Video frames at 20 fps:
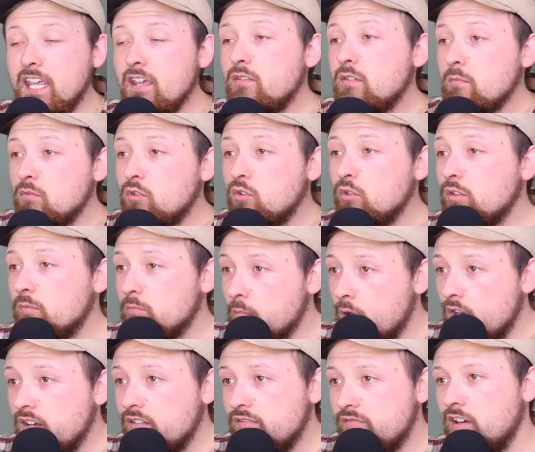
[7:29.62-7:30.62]
He gives them to his
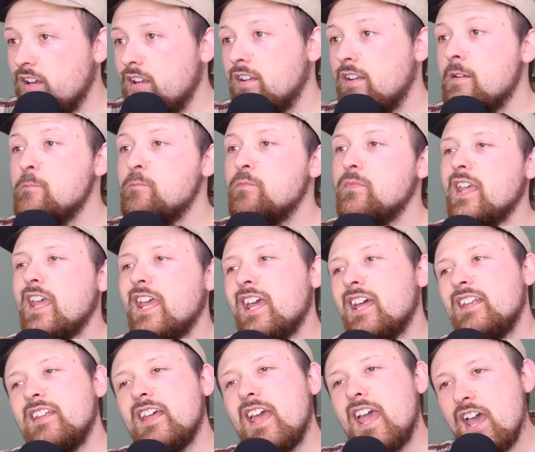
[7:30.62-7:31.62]
monk friend,
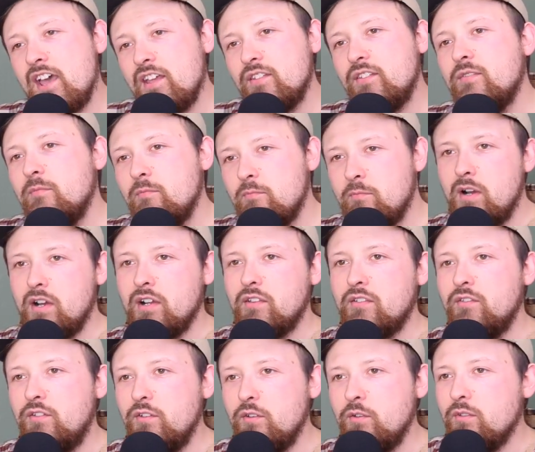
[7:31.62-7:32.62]
and as
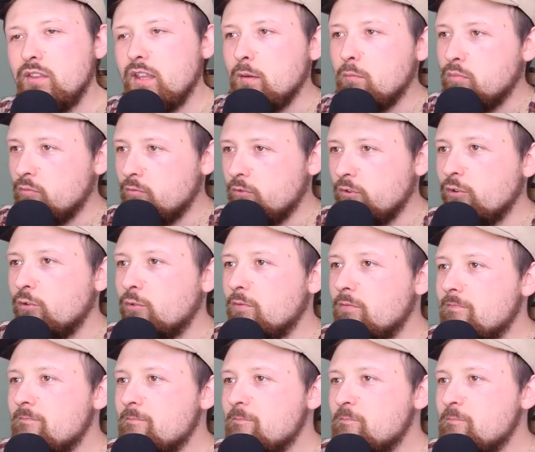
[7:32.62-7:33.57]
monks do, they brew.